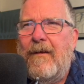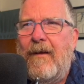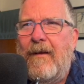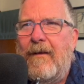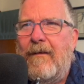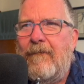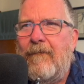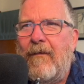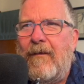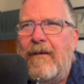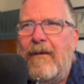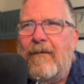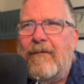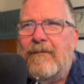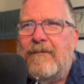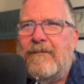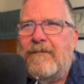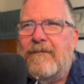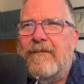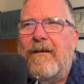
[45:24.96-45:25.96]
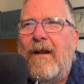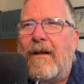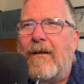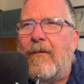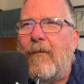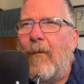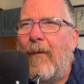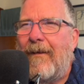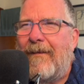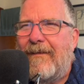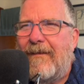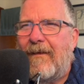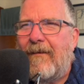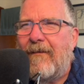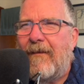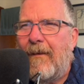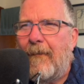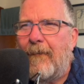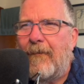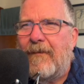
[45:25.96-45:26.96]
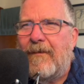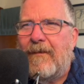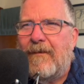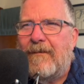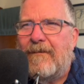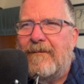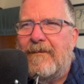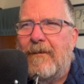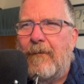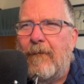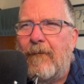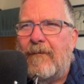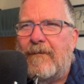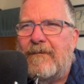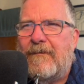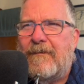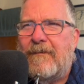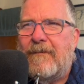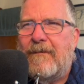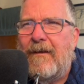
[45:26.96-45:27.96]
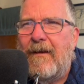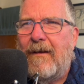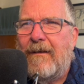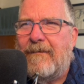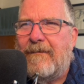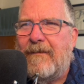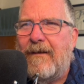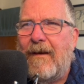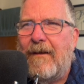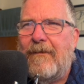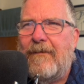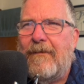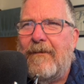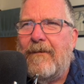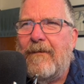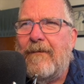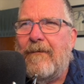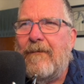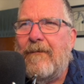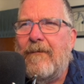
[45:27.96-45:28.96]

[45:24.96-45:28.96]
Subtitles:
right now it's not quite there yet, but you can see where it's getting there.